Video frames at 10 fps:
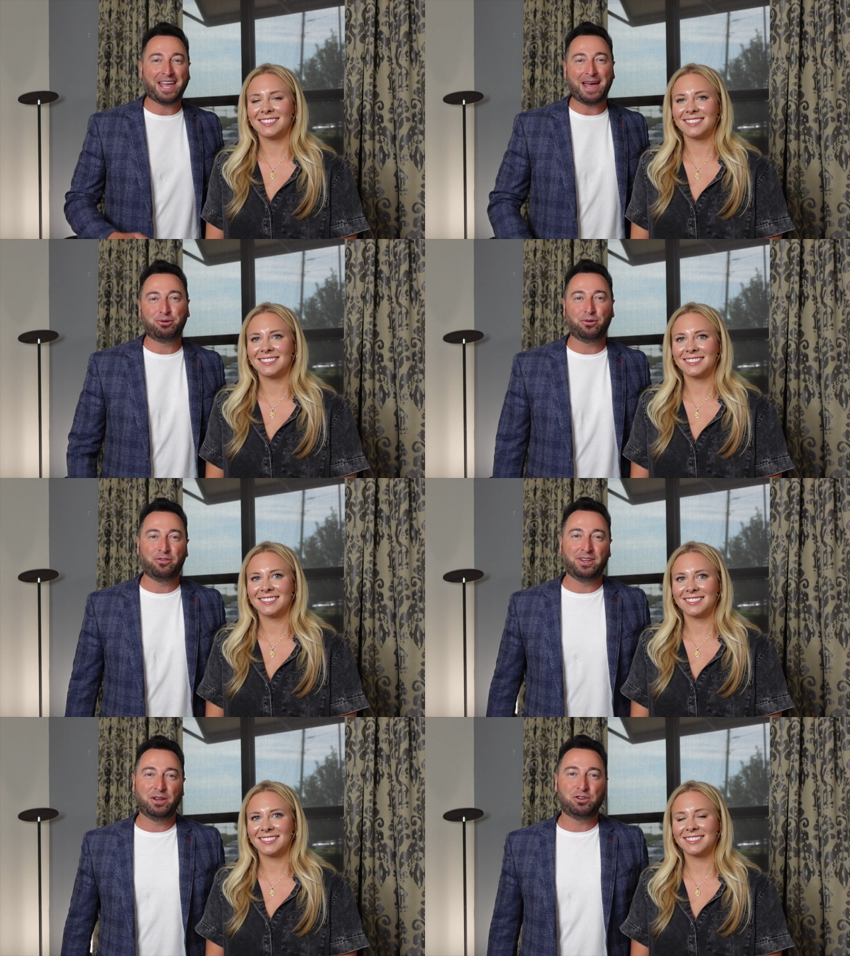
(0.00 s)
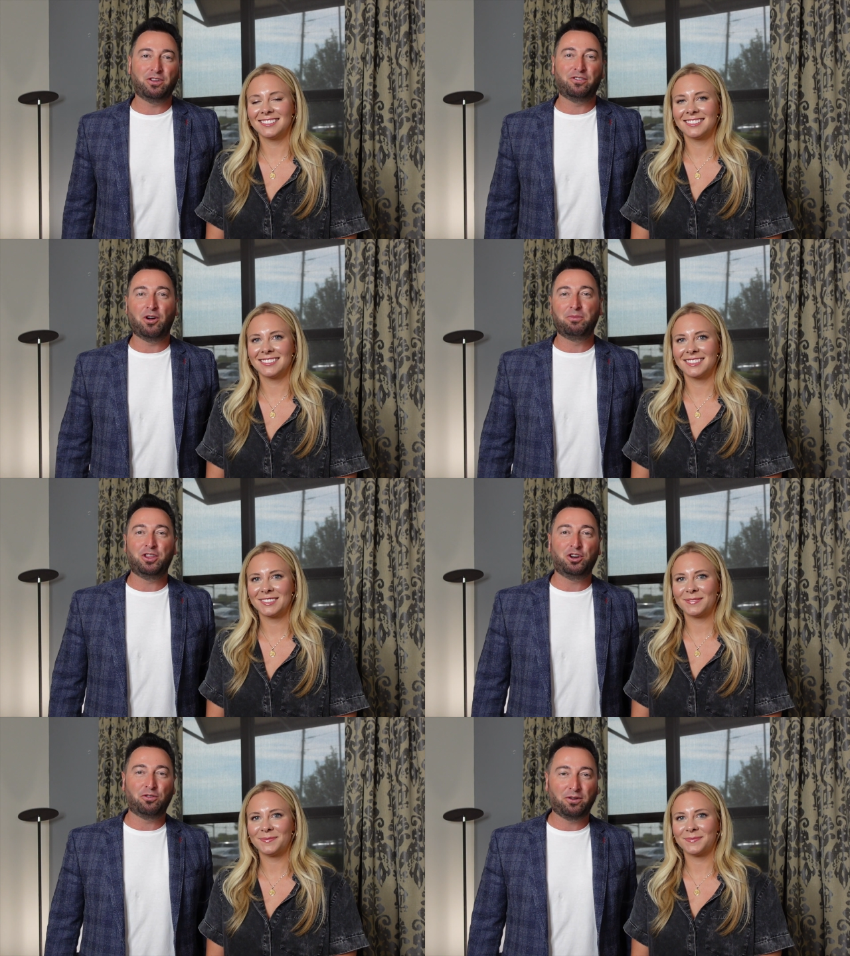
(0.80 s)
Speaker 1: capital city, which is home to the
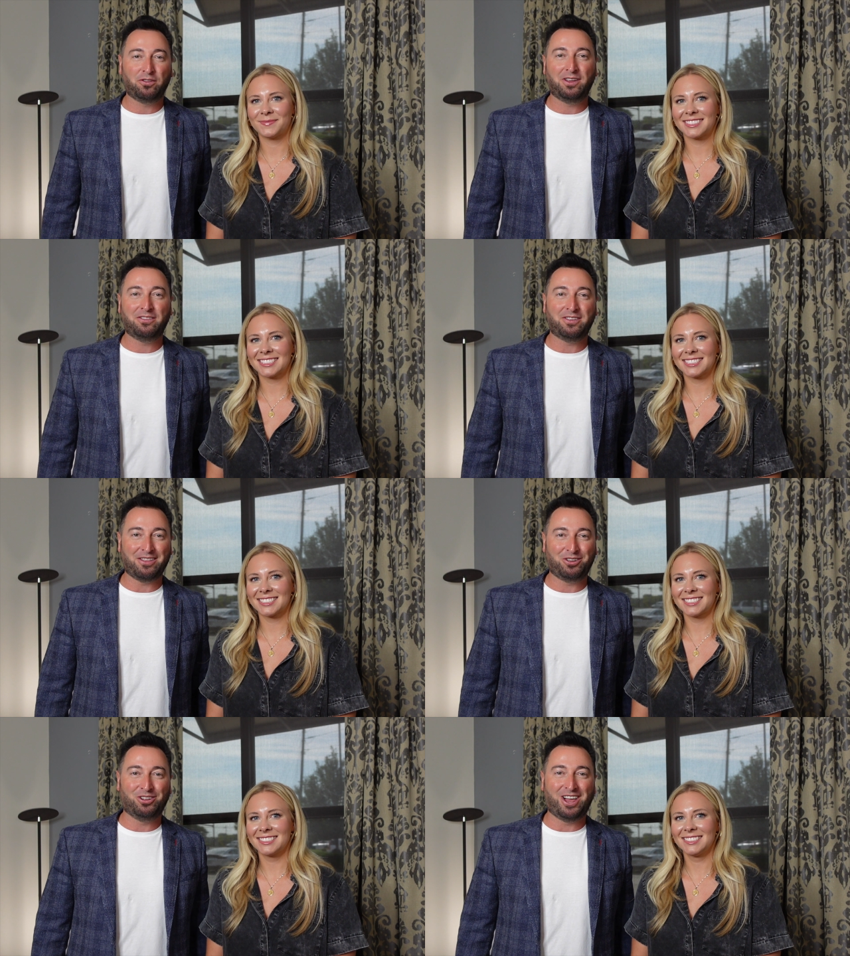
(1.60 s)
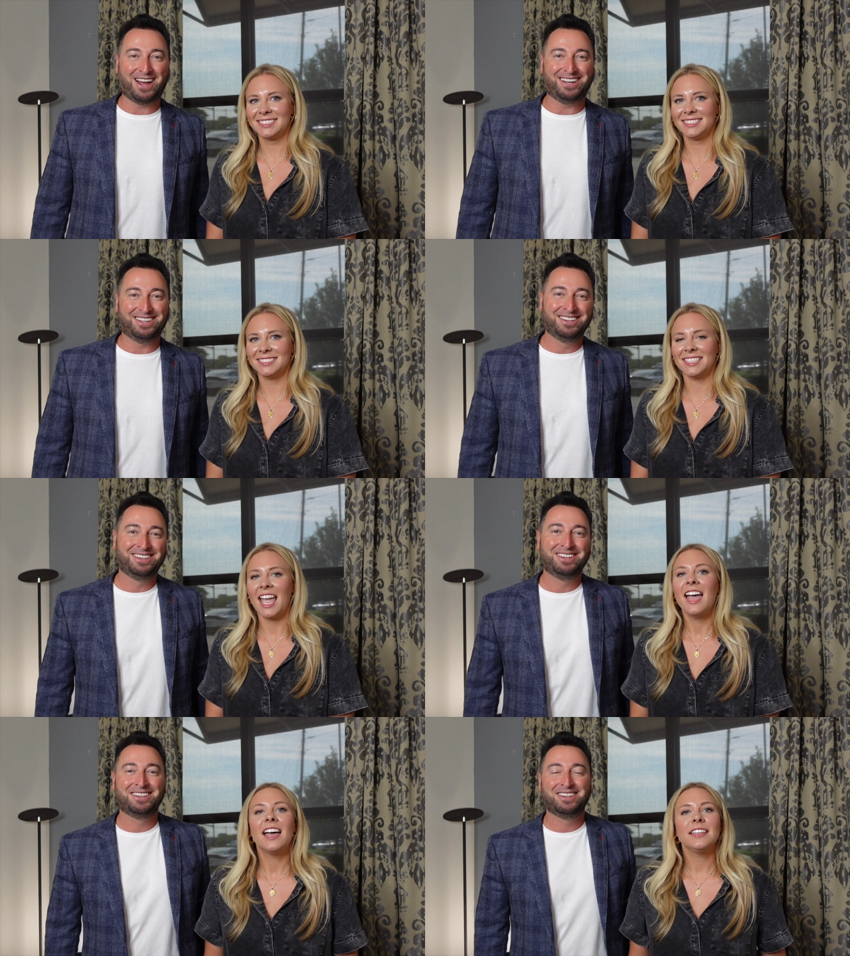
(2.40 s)
University of South Carolina.
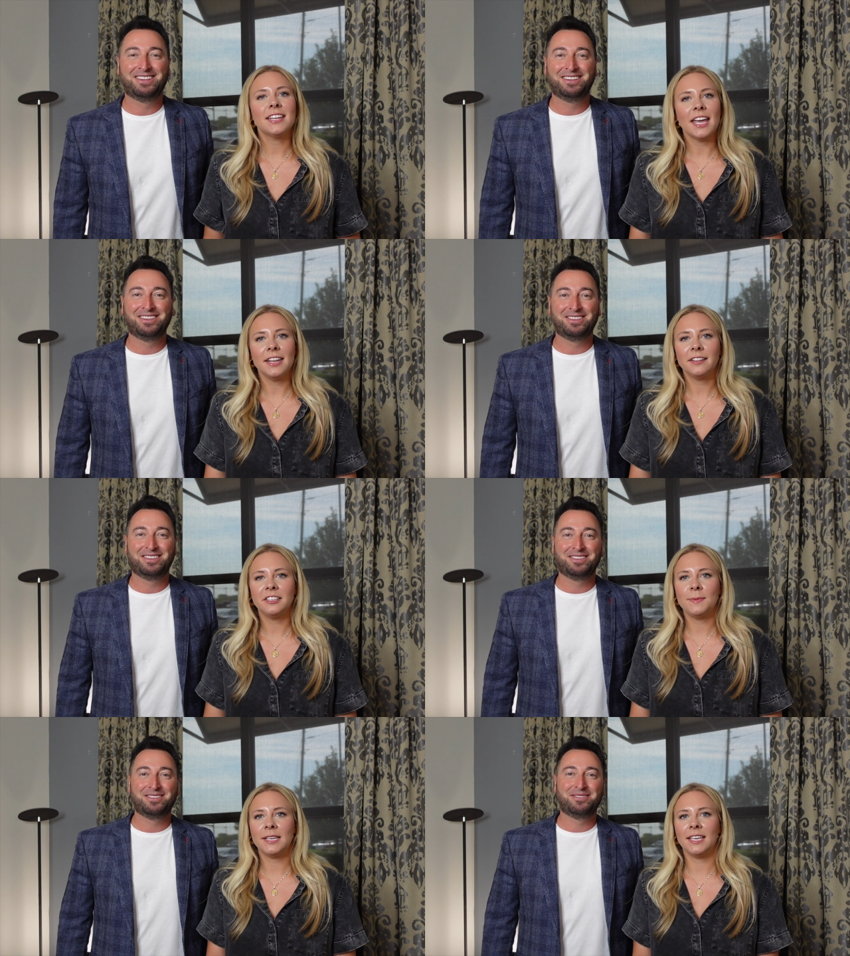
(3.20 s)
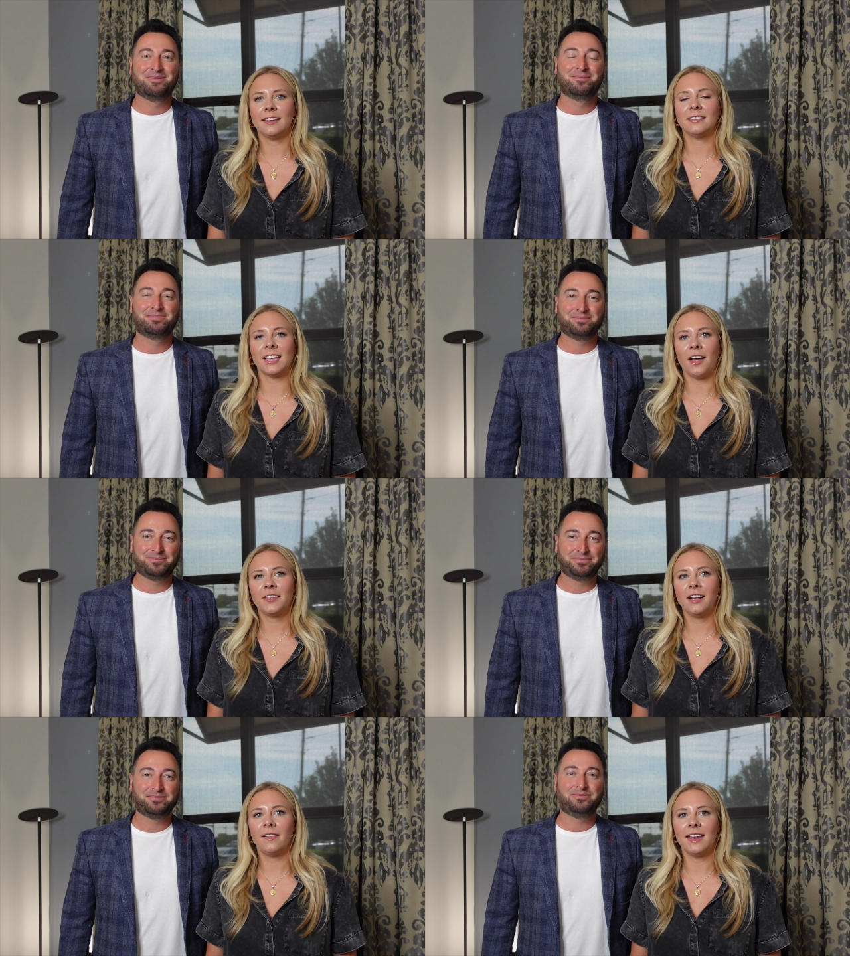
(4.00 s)
Speaker 2: Technically speaking, South
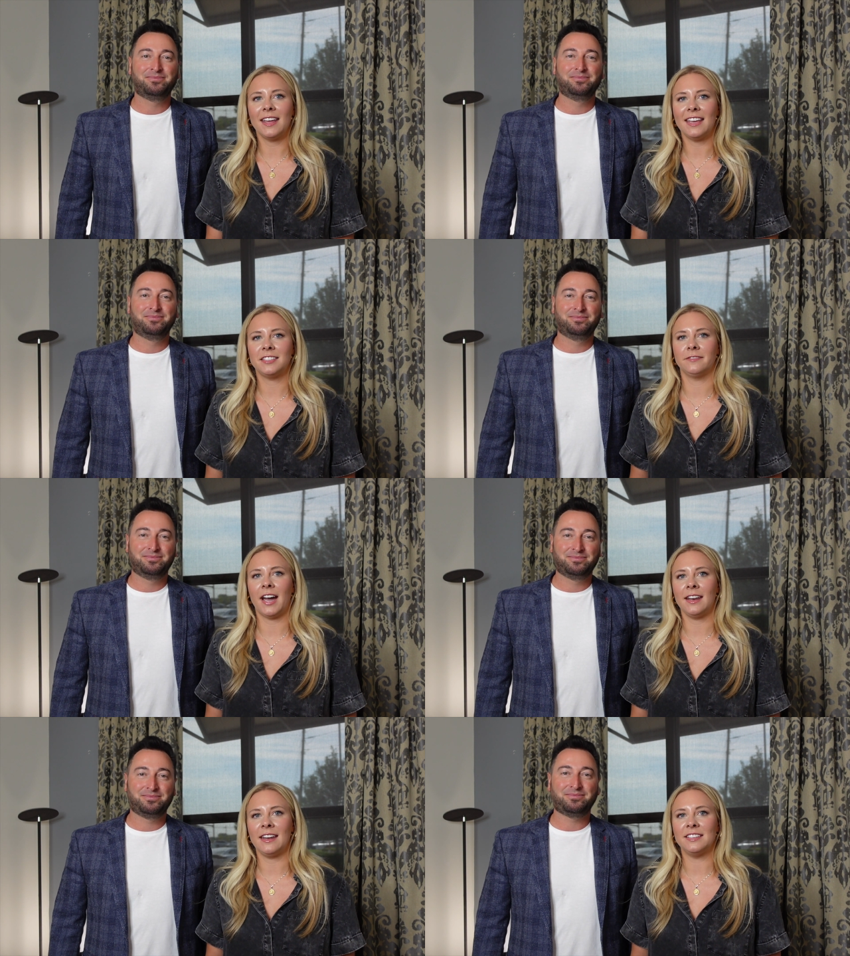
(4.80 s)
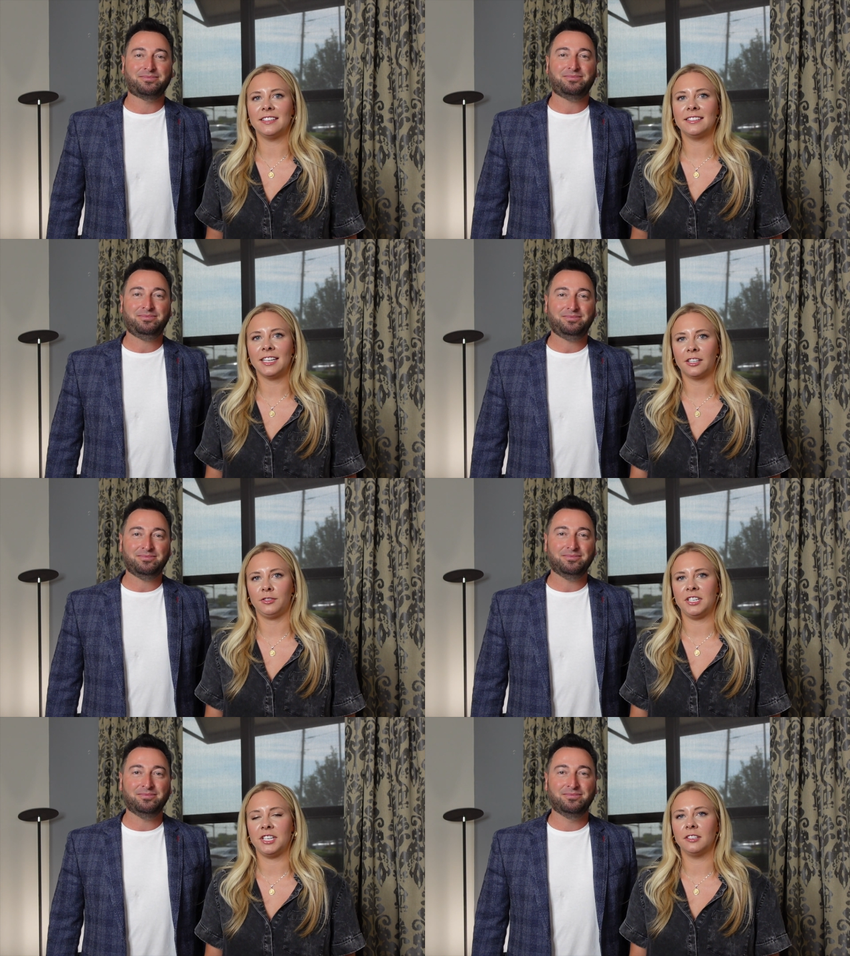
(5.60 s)
Carolina is divided into six
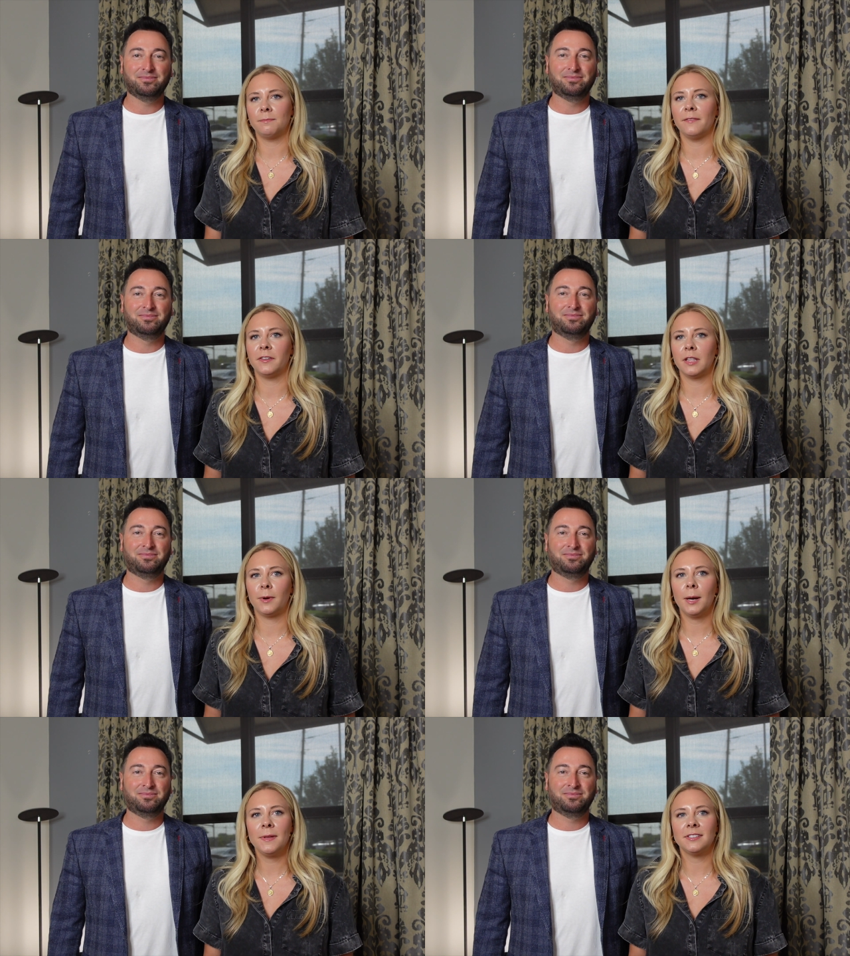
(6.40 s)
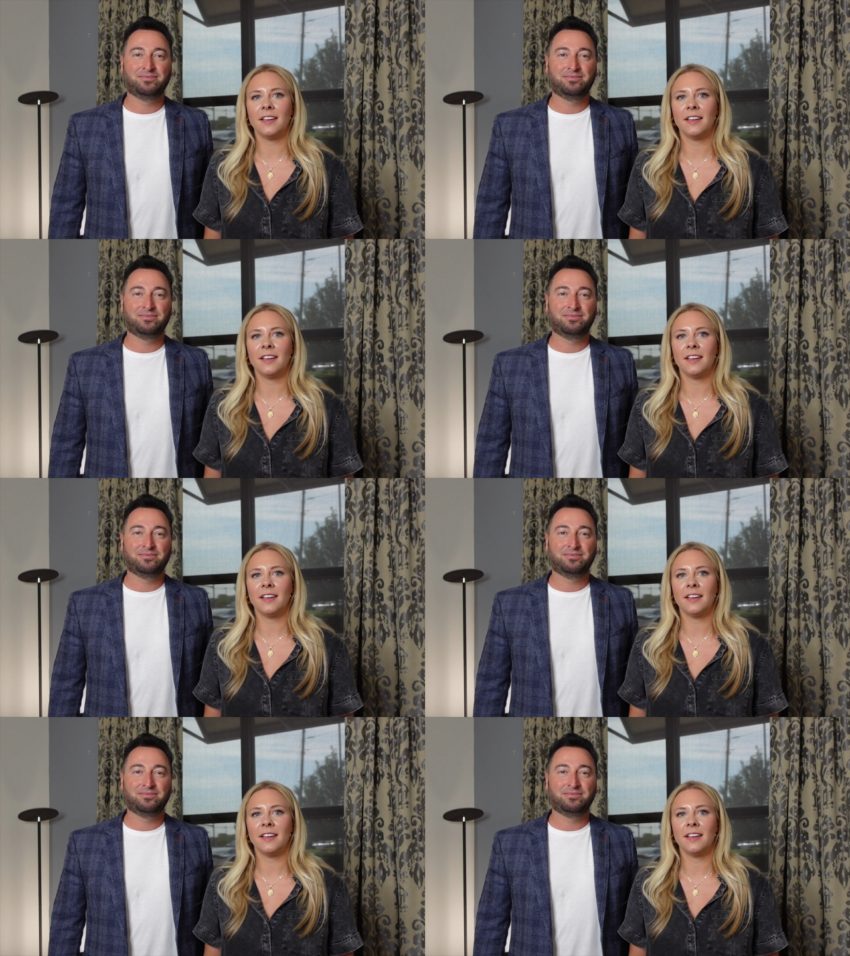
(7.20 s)
regions, but for the purpose